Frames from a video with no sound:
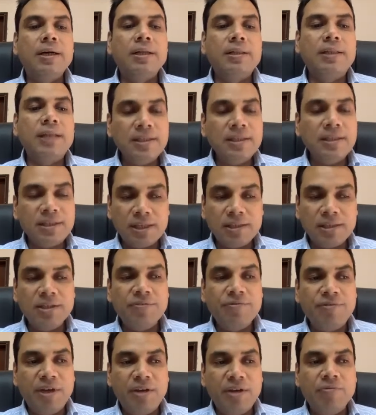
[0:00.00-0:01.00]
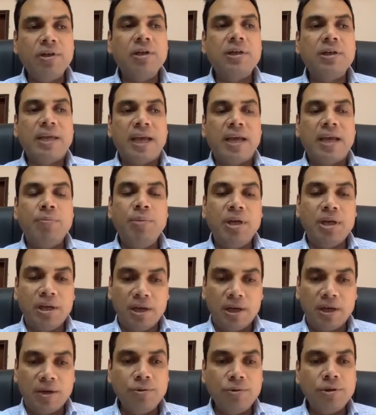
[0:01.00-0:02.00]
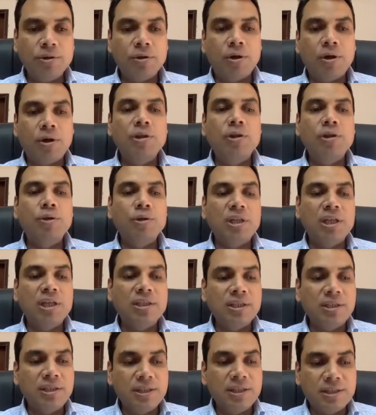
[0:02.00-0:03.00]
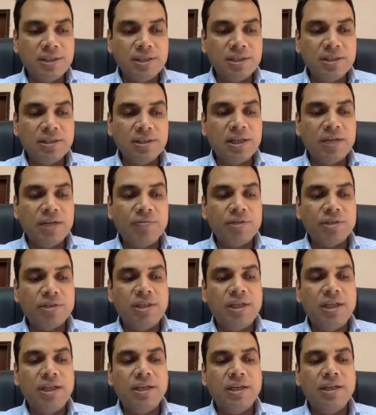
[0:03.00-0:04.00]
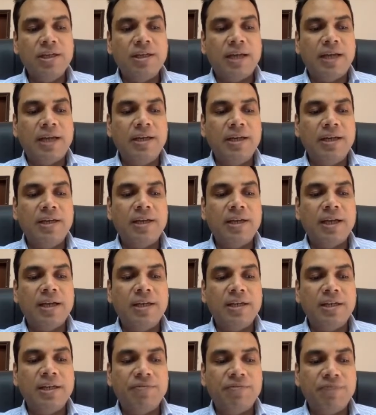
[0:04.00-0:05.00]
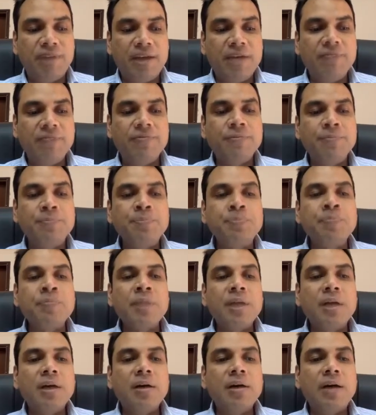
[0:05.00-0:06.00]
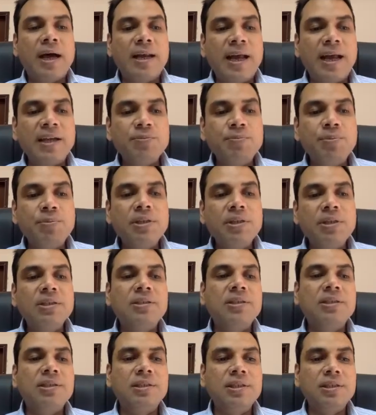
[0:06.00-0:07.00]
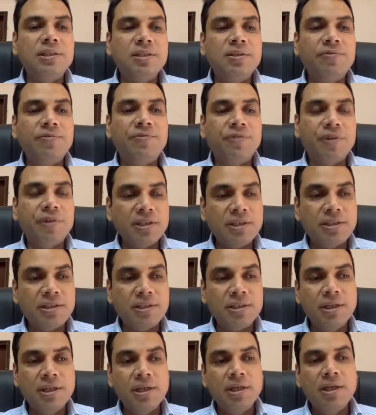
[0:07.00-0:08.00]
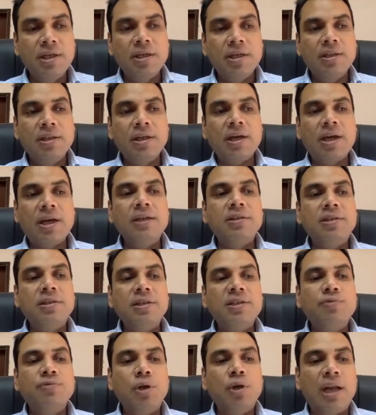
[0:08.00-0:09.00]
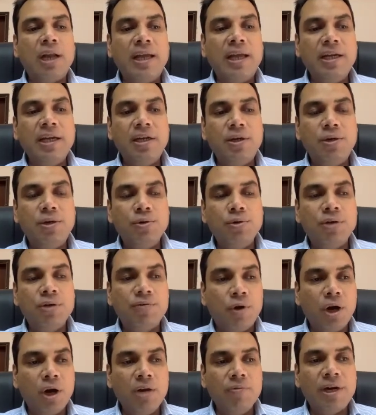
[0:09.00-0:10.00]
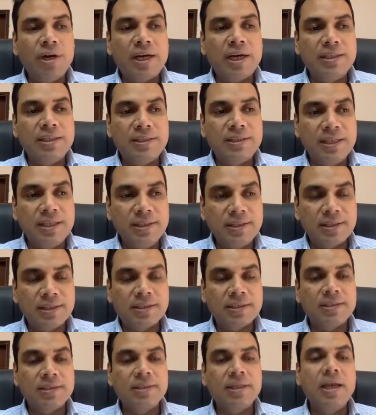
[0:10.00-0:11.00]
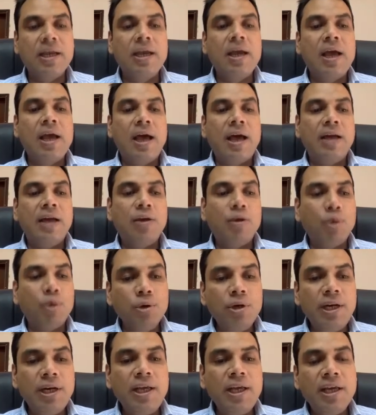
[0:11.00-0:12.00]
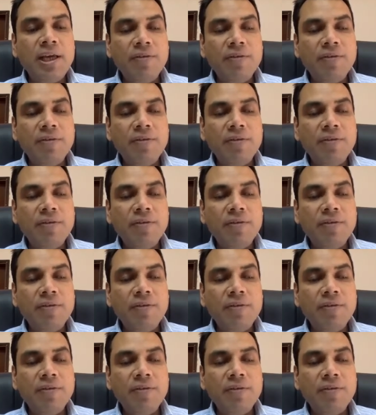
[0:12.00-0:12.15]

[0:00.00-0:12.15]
then such a waiver can be allowed. Although there's a decision that was taken in 1995, and as per this decision, first the countries would like to evolve a consensus, and only